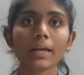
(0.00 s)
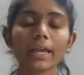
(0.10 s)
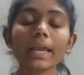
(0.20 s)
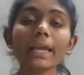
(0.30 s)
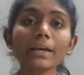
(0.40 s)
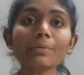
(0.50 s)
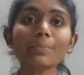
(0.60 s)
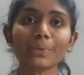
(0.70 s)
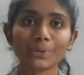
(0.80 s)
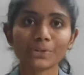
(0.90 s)
Air
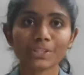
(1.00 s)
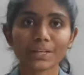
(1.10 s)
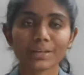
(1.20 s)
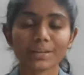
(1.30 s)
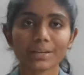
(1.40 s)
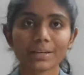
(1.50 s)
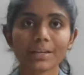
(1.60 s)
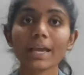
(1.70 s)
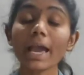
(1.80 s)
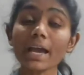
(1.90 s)
pollution.
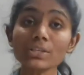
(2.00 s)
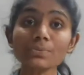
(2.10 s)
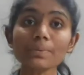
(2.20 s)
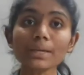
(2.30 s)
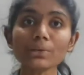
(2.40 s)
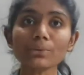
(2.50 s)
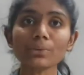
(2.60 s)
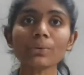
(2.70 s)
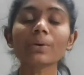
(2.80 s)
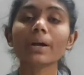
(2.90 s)
As we
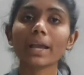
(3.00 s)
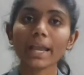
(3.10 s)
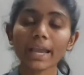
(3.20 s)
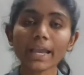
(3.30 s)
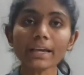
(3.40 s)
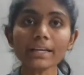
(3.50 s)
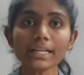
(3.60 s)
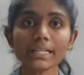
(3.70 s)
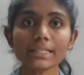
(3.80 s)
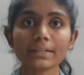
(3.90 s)
know, air
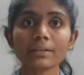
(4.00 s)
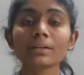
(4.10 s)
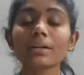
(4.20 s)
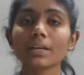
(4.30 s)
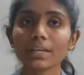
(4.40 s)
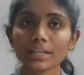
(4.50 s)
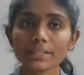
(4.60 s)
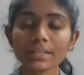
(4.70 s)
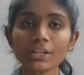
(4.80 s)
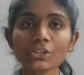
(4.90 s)
is an
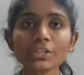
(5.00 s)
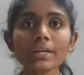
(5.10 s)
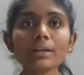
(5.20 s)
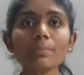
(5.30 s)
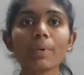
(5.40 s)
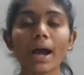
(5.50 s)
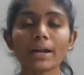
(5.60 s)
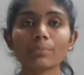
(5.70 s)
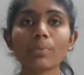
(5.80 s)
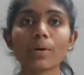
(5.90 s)
essential
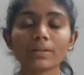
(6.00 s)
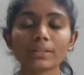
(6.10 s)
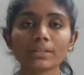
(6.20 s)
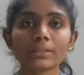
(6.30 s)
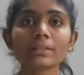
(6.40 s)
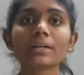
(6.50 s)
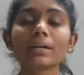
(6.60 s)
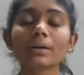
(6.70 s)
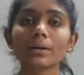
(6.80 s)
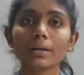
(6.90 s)
part for
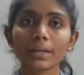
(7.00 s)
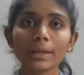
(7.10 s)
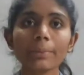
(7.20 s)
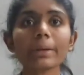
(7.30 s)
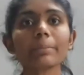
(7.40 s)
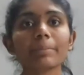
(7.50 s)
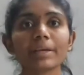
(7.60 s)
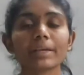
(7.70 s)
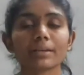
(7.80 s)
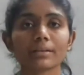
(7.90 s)
the living
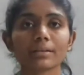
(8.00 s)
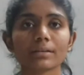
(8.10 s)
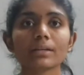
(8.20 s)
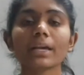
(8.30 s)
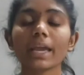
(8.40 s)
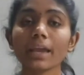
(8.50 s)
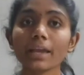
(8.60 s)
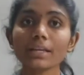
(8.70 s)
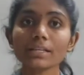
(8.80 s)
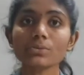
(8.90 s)
being.
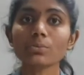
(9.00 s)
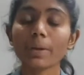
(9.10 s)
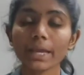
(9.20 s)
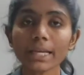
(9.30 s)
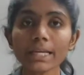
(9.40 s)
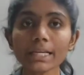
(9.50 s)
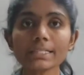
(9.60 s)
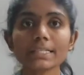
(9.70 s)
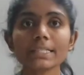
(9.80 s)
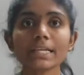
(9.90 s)
Air is very
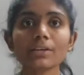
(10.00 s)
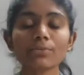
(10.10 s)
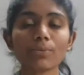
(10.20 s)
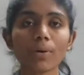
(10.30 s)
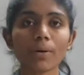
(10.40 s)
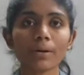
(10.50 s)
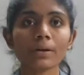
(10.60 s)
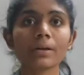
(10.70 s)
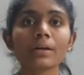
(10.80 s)
necessary for